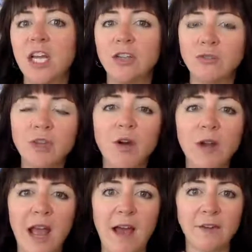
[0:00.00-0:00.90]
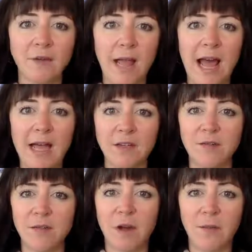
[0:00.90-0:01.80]
You don't have to react
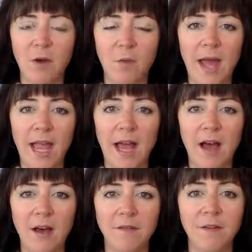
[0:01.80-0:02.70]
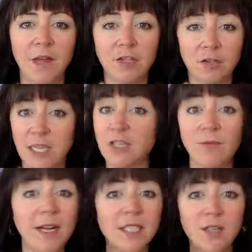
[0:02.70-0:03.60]
from a way of trying to
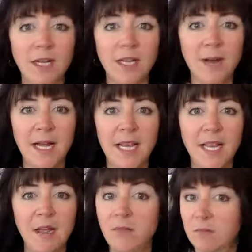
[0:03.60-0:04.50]
rescue anybody,